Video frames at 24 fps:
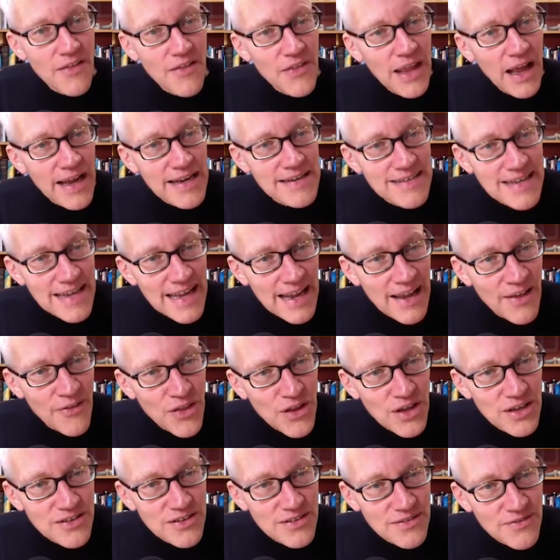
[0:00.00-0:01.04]
The idea
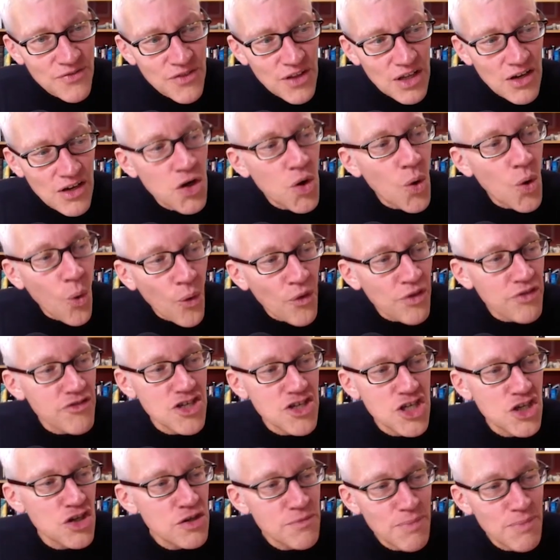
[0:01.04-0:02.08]
that laws
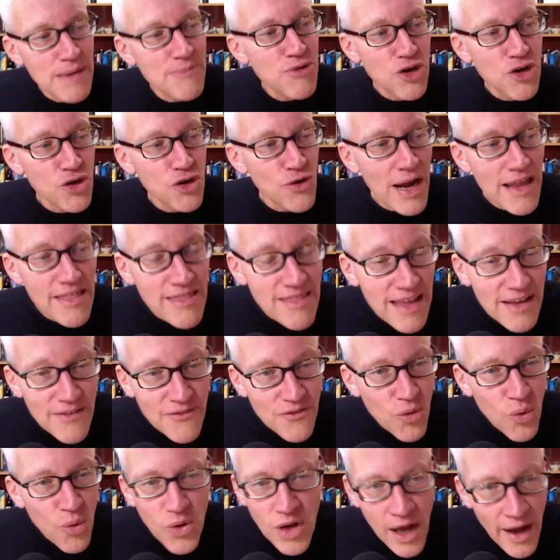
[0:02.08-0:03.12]
should be
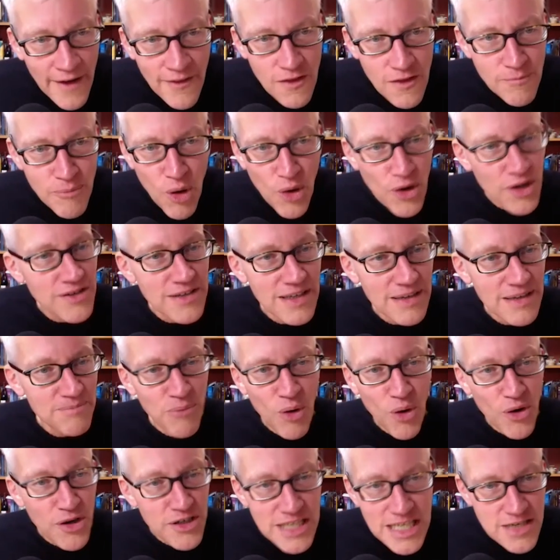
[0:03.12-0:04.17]
progressive. All kinds of
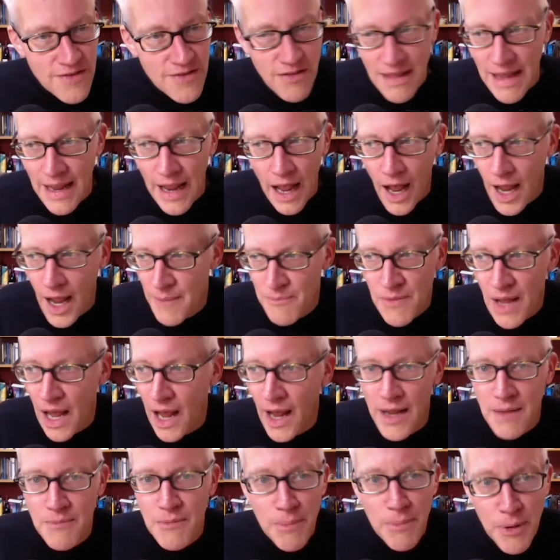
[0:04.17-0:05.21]
politicians say, I'm
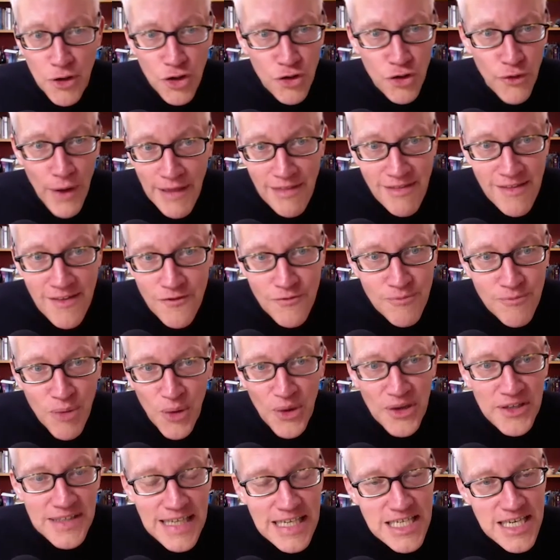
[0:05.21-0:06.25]
a progressive
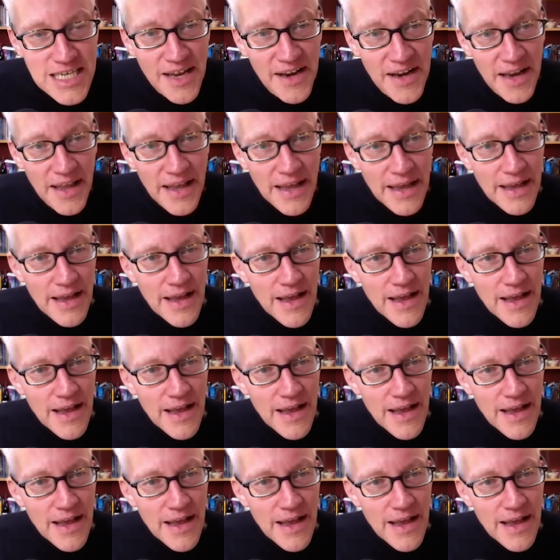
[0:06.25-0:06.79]
politician.